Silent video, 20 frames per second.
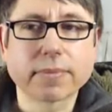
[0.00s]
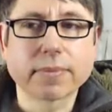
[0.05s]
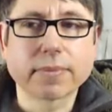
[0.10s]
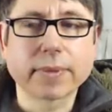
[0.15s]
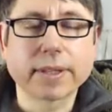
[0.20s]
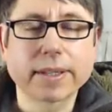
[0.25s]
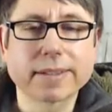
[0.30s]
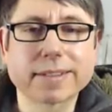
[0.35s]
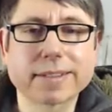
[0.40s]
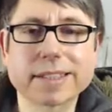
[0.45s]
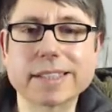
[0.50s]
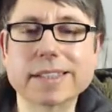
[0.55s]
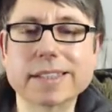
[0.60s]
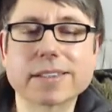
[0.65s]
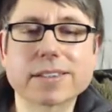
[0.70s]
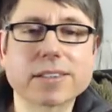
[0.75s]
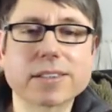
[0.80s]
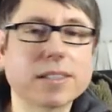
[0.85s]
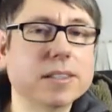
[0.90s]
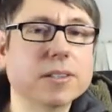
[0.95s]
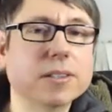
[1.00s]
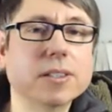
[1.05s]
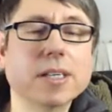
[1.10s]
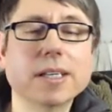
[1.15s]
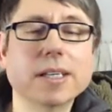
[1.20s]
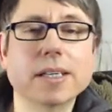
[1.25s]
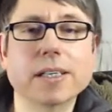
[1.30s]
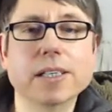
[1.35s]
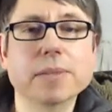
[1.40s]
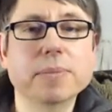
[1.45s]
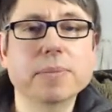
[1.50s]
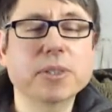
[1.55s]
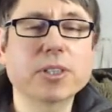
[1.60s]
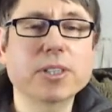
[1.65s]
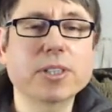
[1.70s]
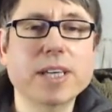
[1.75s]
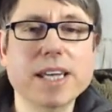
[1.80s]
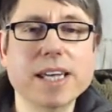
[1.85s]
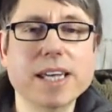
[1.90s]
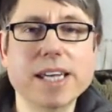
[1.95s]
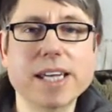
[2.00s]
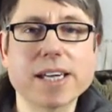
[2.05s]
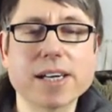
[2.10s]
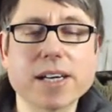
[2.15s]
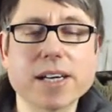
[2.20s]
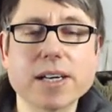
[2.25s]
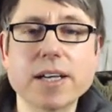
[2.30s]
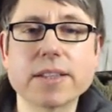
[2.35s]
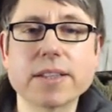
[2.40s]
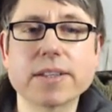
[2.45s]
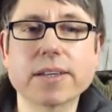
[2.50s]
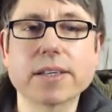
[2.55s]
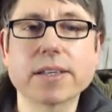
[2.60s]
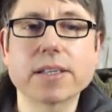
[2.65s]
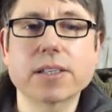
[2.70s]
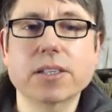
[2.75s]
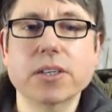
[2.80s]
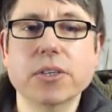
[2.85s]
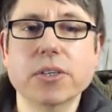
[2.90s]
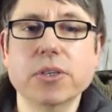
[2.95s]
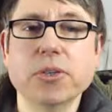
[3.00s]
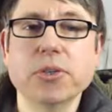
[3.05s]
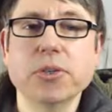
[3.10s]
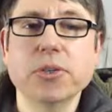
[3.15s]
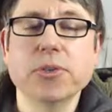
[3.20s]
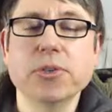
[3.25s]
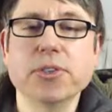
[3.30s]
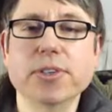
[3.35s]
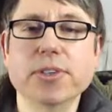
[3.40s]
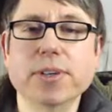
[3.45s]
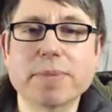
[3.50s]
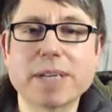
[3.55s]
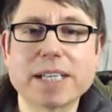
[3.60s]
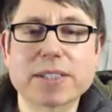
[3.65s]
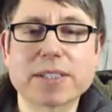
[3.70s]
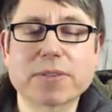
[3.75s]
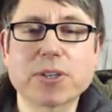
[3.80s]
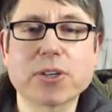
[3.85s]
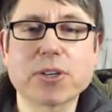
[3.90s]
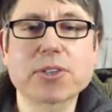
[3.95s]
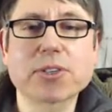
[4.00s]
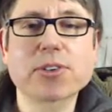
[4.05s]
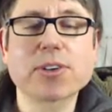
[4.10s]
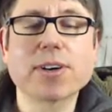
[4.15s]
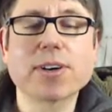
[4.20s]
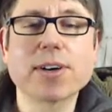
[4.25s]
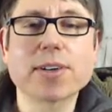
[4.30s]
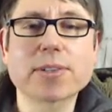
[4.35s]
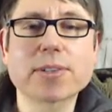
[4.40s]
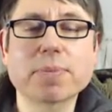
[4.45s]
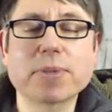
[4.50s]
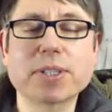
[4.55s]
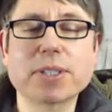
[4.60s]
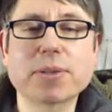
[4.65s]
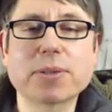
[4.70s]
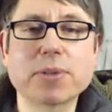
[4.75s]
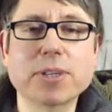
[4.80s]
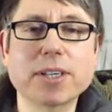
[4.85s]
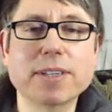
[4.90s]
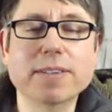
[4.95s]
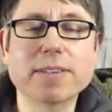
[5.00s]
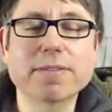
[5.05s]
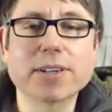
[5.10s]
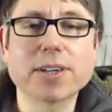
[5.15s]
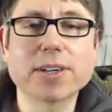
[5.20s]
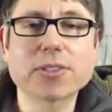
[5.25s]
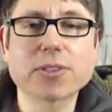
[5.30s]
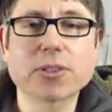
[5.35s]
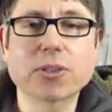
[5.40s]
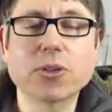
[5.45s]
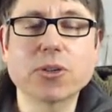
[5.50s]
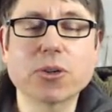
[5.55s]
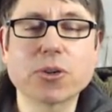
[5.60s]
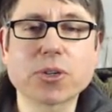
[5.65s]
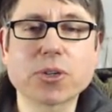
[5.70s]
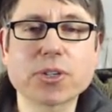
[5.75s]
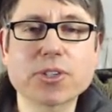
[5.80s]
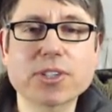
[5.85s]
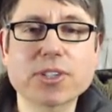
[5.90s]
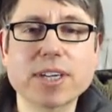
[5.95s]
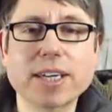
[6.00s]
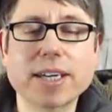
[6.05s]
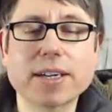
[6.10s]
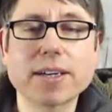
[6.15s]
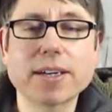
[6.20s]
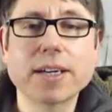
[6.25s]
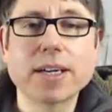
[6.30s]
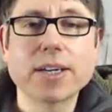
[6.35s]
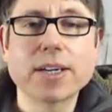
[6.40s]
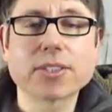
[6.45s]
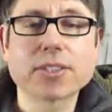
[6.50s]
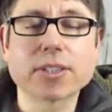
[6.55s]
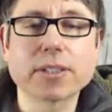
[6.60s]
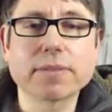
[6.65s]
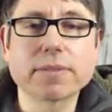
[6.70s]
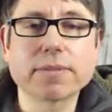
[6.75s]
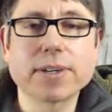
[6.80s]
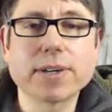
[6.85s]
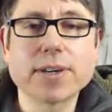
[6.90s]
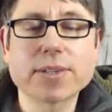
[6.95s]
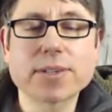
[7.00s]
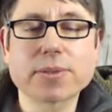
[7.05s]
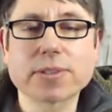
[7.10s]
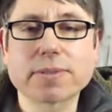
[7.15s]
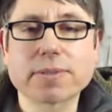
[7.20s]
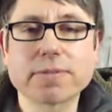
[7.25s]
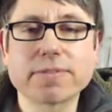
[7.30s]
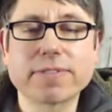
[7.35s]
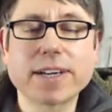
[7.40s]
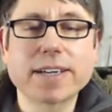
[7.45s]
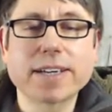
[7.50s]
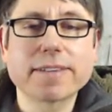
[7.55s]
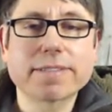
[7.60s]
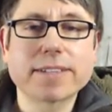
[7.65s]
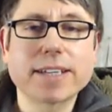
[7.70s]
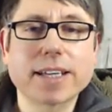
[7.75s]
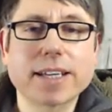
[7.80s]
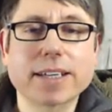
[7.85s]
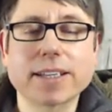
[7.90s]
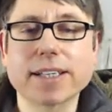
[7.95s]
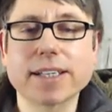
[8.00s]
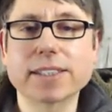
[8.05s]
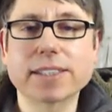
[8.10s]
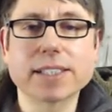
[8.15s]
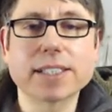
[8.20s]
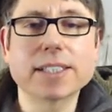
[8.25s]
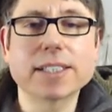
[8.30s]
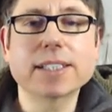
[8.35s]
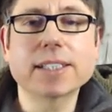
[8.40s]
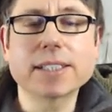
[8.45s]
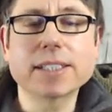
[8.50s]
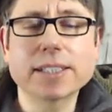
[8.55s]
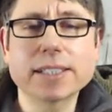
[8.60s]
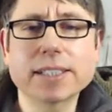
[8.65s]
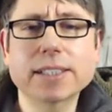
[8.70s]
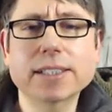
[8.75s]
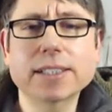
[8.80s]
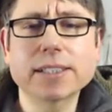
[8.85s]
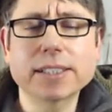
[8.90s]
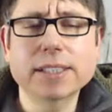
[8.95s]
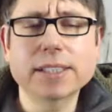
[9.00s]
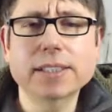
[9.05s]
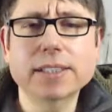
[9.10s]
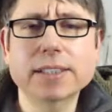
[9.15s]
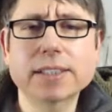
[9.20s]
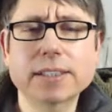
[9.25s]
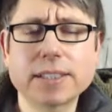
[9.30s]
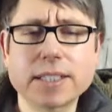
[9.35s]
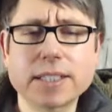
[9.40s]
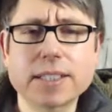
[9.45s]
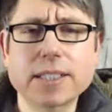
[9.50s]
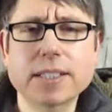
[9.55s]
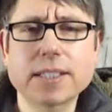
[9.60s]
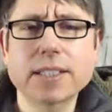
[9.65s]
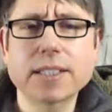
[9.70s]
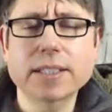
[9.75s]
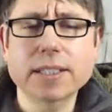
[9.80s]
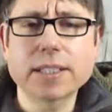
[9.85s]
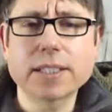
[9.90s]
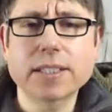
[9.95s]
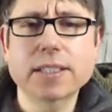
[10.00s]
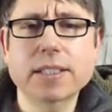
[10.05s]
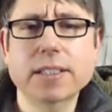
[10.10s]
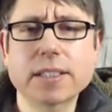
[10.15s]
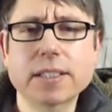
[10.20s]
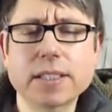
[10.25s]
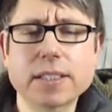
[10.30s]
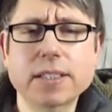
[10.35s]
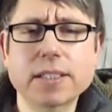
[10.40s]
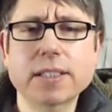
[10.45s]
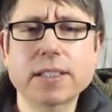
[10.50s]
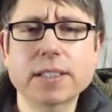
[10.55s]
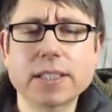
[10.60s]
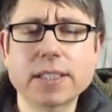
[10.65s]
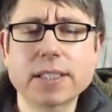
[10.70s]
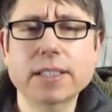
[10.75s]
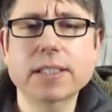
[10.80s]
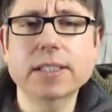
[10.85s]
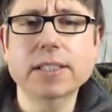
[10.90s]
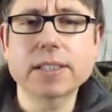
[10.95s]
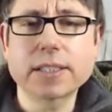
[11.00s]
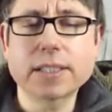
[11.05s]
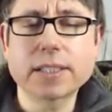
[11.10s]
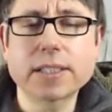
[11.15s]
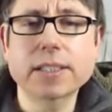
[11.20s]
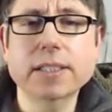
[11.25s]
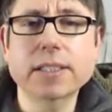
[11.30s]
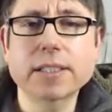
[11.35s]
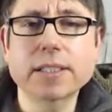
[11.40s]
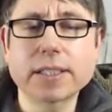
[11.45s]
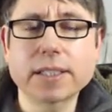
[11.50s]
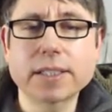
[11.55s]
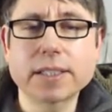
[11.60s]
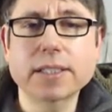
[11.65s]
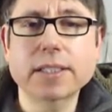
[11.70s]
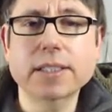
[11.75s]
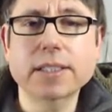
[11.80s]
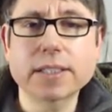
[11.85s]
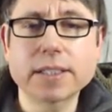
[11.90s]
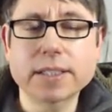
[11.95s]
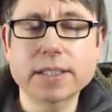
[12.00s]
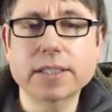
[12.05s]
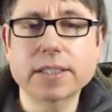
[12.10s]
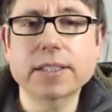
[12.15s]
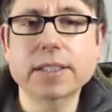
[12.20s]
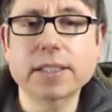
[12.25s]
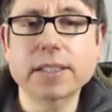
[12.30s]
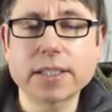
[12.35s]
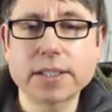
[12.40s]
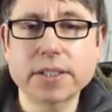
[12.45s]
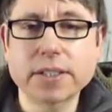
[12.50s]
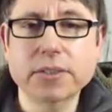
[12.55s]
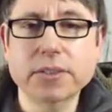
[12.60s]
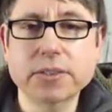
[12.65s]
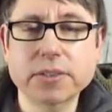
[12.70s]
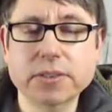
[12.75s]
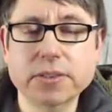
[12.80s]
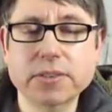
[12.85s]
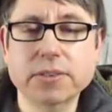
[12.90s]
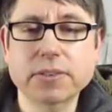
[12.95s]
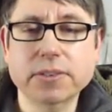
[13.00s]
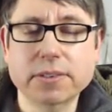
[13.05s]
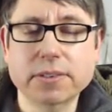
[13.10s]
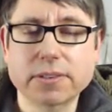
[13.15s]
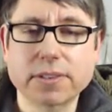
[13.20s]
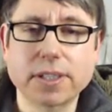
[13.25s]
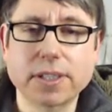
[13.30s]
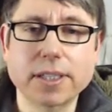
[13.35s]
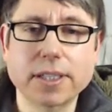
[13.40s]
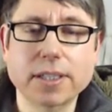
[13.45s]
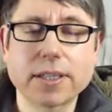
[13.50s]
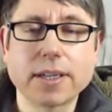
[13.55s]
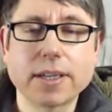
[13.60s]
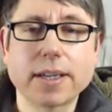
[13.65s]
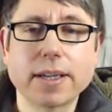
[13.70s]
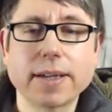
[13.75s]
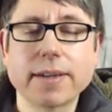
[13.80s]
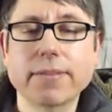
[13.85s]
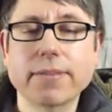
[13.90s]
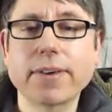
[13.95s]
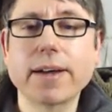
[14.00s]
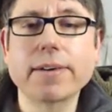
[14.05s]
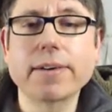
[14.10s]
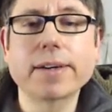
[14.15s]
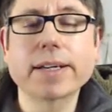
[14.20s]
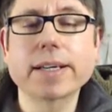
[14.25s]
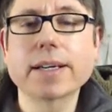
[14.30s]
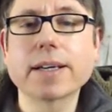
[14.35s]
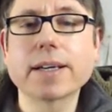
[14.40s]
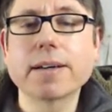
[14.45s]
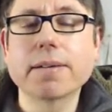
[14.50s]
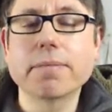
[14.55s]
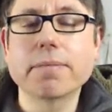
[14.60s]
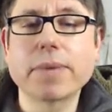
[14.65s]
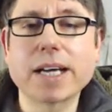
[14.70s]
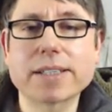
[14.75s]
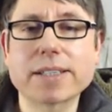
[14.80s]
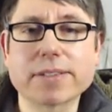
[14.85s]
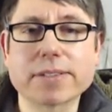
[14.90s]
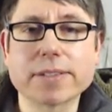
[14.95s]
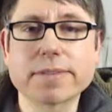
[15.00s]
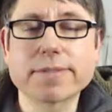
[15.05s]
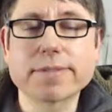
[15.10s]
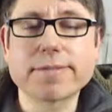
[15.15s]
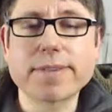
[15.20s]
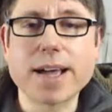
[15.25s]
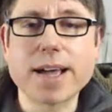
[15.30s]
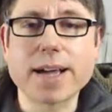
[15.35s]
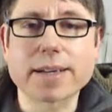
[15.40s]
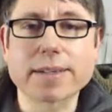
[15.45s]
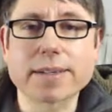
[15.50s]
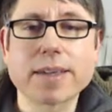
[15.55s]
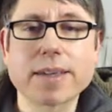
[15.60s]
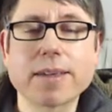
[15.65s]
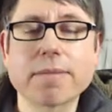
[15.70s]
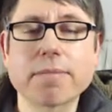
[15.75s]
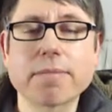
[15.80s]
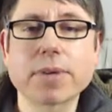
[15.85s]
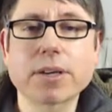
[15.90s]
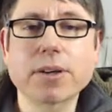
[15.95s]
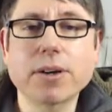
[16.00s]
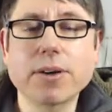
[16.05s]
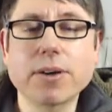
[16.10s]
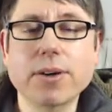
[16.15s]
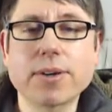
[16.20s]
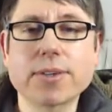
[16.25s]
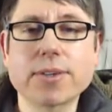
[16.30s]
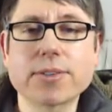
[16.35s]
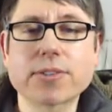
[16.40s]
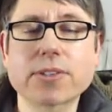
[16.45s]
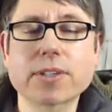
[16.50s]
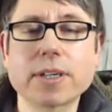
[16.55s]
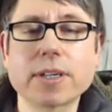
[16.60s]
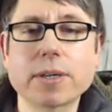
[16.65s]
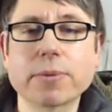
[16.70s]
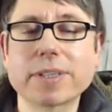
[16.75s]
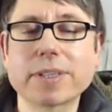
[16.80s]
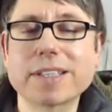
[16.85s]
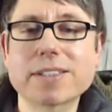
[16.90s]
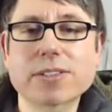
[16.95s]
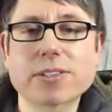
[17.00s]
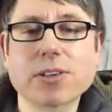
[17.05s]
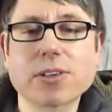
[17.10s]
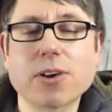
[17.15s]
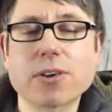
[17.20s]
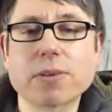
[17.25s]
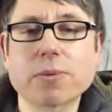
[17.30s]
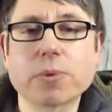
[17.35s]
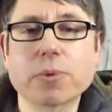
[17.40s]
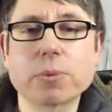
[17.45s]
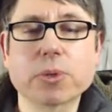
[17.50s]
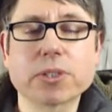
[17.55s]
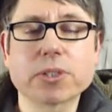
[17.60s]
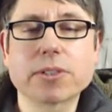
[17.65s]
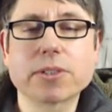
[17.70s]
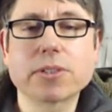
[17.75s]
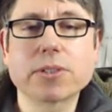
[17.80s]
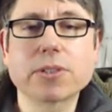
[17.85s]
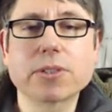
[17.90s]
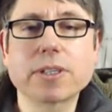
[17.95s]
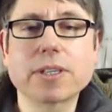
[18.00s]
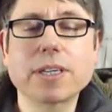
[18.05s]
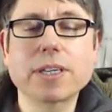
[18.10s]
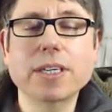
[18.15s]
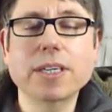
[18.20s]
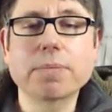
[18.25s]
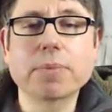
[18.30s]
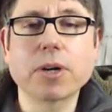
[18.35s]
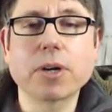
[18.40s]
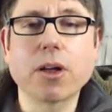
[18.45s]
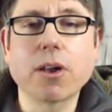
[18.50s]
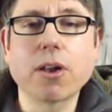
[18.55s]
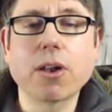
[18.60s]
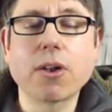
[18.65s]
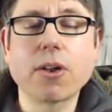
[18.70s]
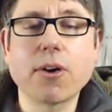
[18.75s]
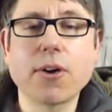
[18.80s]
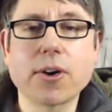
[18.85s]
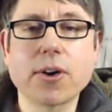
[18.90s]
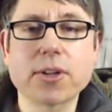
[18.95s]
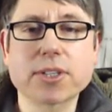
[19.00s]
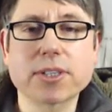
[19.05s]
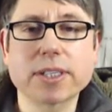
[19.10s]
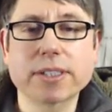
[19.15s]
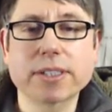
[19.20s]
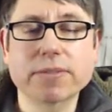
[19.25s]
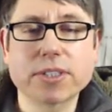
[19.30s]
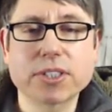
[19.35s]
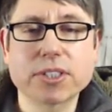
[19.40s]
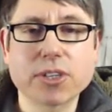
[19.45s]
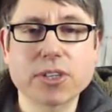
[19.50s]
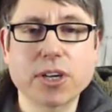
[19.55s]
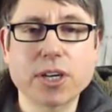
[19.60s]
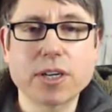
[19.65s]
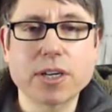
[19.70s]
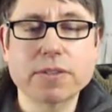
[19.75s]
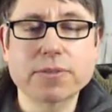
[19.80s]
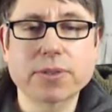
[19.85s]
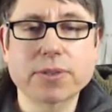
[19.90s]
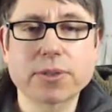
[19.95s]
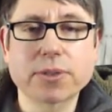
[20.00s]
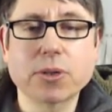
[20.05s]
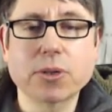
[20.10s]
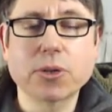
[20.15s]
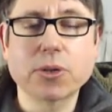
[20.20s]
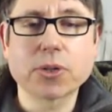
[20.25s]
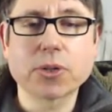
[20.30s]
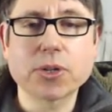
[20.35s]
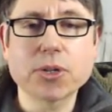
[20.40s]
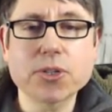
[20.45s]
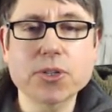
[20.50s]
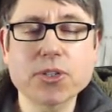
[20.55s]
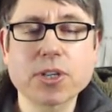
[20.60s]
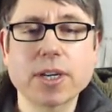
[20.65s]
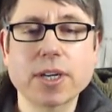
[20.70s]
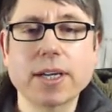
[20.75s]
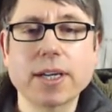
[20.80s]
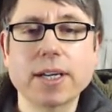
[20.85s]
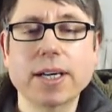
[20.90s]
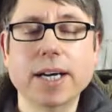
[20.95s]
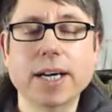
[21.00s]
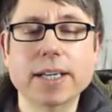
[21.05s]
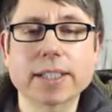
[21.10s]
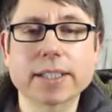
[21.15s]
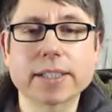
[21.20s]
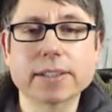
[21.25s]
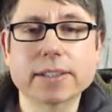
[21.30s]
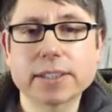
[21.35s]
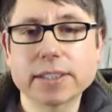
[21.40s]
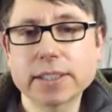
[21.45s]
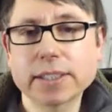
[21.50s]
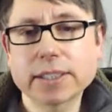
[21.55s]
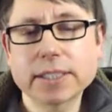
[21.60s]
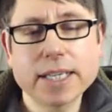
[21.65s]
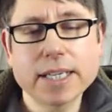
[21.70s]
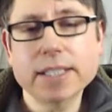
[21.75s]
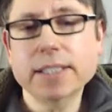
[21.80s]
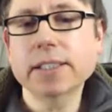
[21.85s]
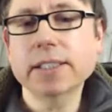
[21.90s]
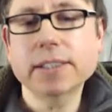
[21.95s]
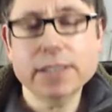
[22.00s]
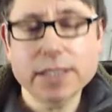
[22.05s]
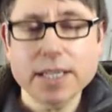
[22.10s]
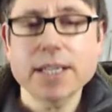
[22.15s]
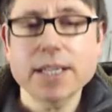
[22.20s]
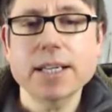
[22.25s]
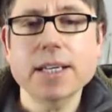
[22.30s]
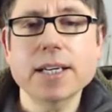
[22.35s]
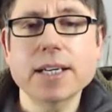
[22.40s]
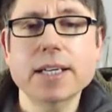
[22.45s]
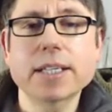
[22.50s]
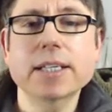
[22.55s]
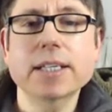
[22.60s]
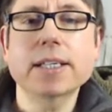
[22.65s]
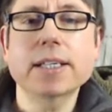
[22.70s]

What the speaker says: Okay, so I hope you could hear the huge amount of contrast between verse and chorus here. So the verse was very flatline, da da da da da da da da da da da da, right? Very matter of fact. Because with this song we wanted to keep a lot in reserve for the chorus, and again, da da da da da